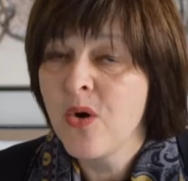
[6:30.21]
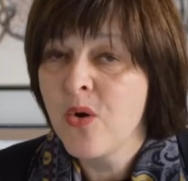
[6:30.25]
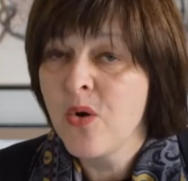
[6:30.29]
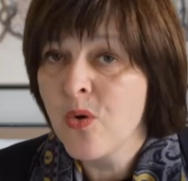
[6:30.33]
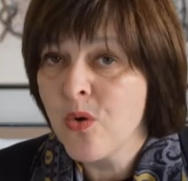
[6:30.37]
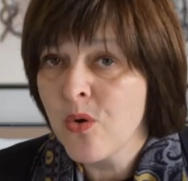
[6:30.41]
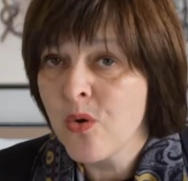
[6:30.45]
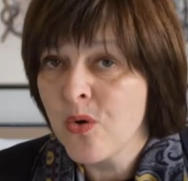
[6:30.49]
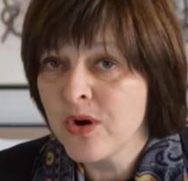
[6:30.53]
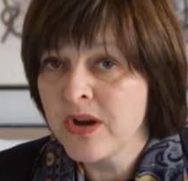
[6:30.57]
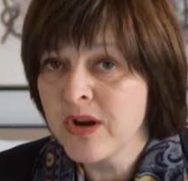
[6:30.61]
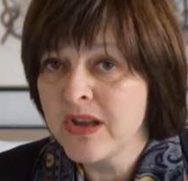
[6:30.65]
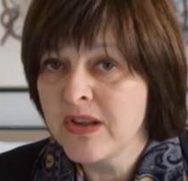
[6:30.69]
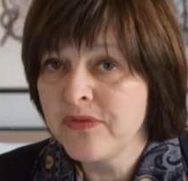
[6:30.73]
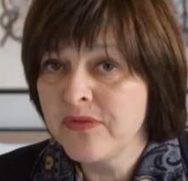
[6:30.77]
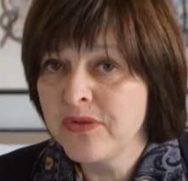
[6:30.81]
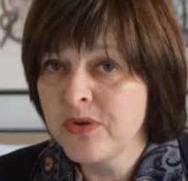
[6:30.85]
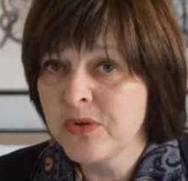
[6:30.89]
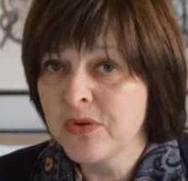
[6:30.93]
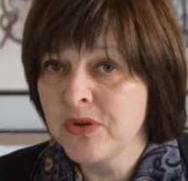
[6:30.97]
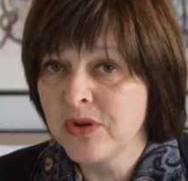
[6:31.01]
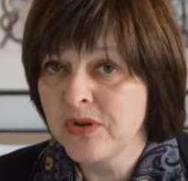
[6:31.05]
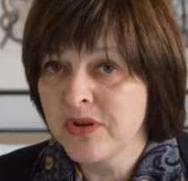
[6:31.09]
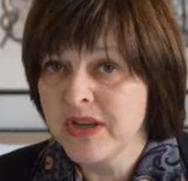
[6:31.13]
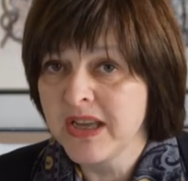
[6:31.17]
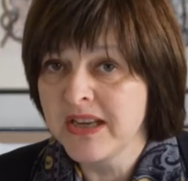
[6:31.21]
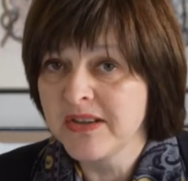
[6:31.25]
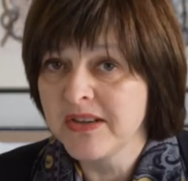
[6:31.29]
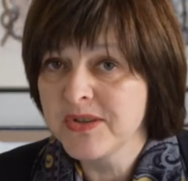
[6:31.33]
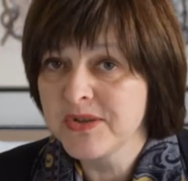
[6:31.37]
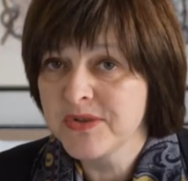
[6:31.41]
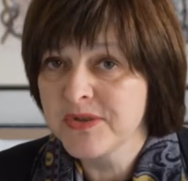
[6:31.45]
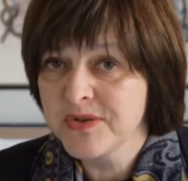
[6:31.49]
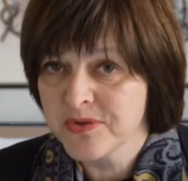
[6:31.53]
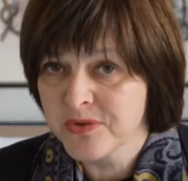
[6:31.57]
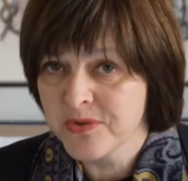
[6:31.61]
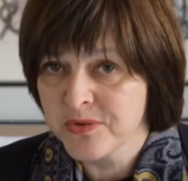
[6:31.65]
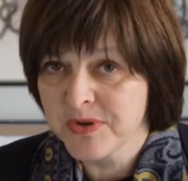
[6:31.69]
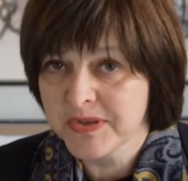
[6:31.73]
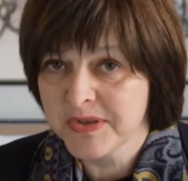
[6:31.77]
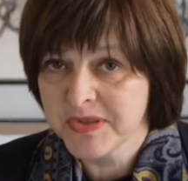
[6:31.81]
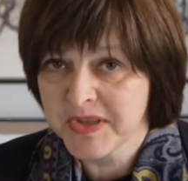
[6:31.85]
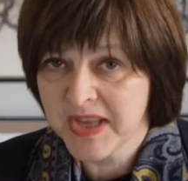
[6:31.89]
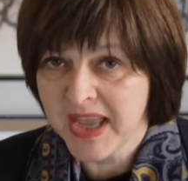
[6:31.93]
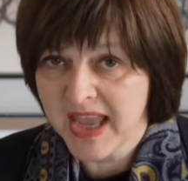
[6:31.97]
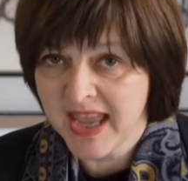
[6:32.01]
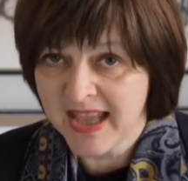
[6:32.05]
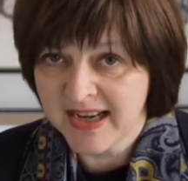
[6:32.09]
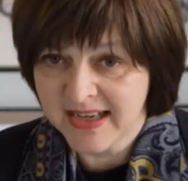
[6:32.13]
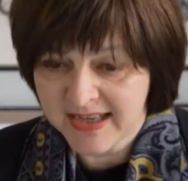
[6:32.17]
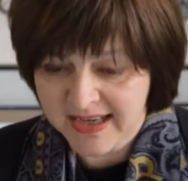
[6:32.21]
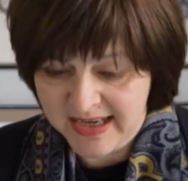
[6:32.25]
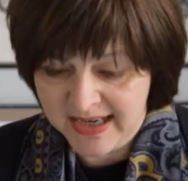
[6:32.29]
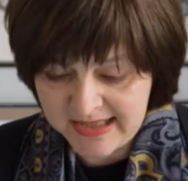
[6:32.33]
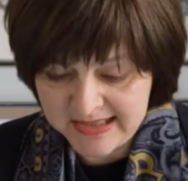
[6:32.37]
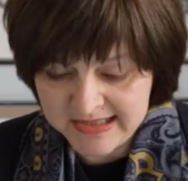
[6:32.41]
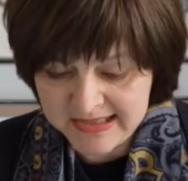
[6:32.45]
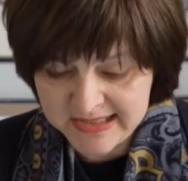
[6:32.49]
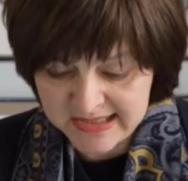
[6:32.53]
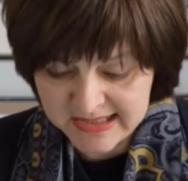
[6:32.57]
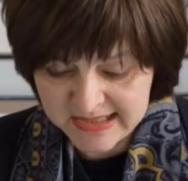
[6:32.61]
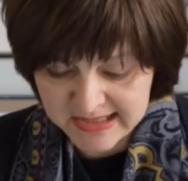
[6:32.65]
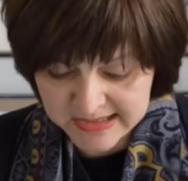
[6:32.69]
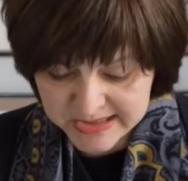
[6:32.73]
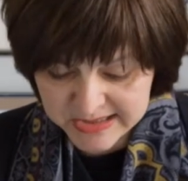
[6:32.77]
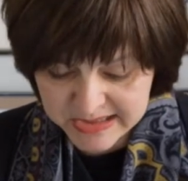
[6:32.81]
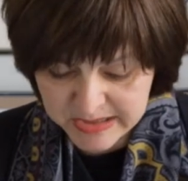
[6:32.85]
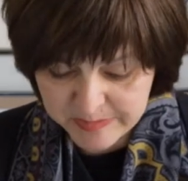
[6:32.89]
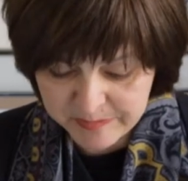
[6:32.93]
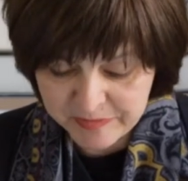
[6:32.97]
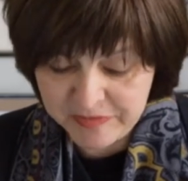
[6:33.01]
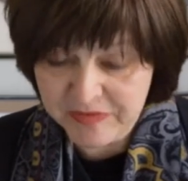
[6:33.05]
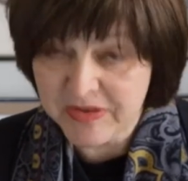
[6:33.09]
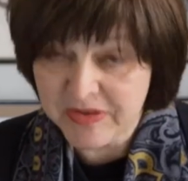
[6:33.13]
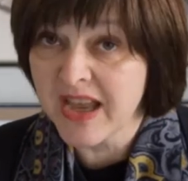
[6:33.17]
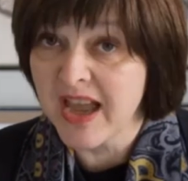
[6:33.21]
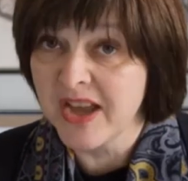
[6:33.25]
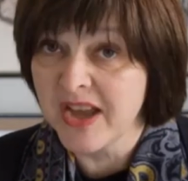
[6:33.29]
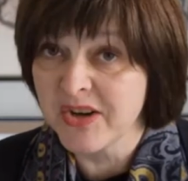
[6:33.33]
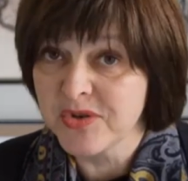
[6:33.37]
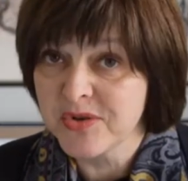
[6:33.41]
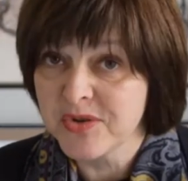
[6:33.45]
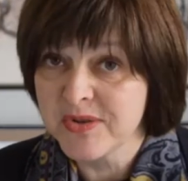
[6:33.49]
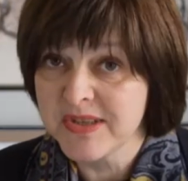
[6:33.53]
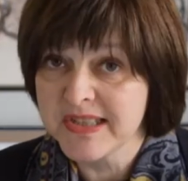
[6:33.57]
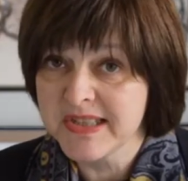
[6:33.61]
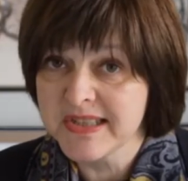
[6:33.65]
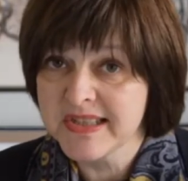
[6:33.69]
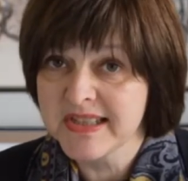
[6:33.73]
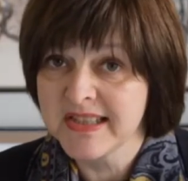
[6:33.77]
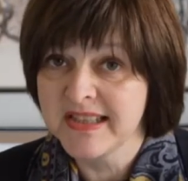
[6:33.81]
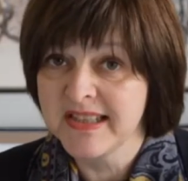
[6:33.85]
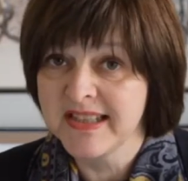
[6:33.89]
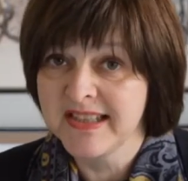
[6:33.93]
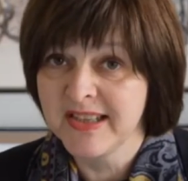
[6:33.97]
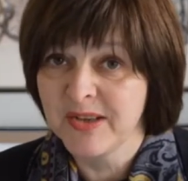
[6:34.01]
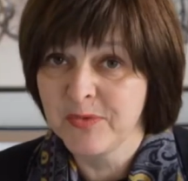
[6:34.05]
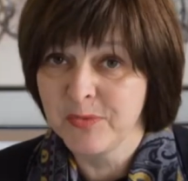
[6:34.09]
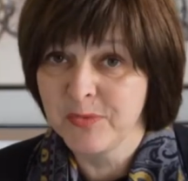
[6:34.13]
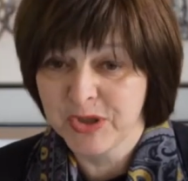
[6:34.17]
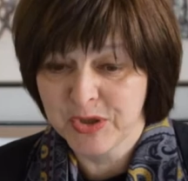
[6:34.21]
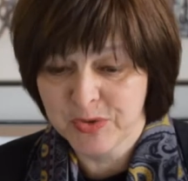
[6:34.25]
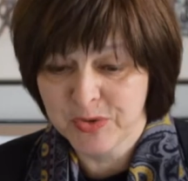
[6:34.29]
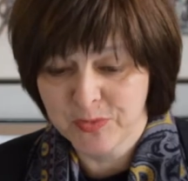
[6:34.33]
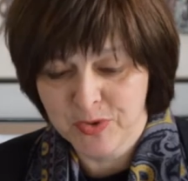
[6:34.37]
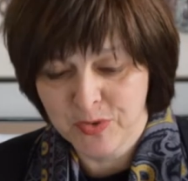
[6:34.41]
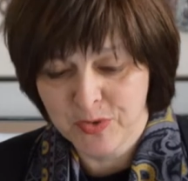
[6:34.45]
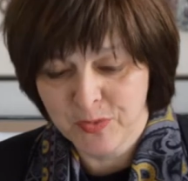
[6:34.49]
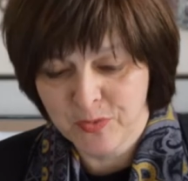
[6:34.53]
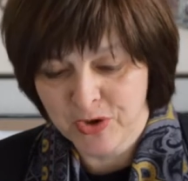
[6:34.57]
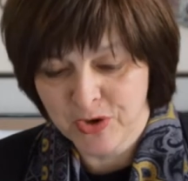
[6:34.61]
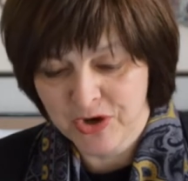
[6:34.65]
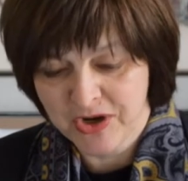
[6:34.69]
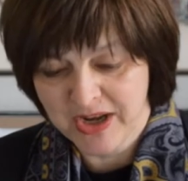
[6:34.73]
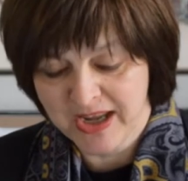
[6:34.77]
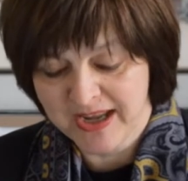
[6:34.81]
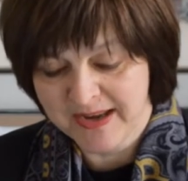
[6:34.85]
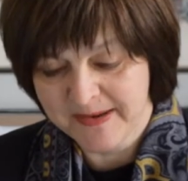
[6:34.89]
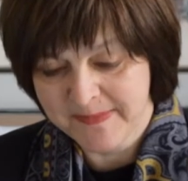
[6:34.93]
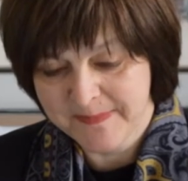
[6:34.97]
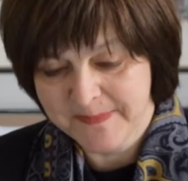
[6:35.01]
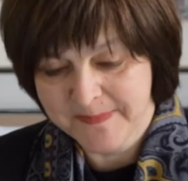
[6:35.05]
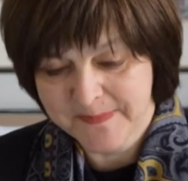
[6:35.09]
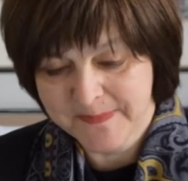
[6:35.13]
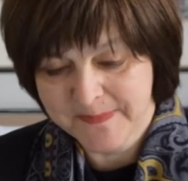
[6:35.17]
or if you're looking to source candidates in some of the countries in which we're working.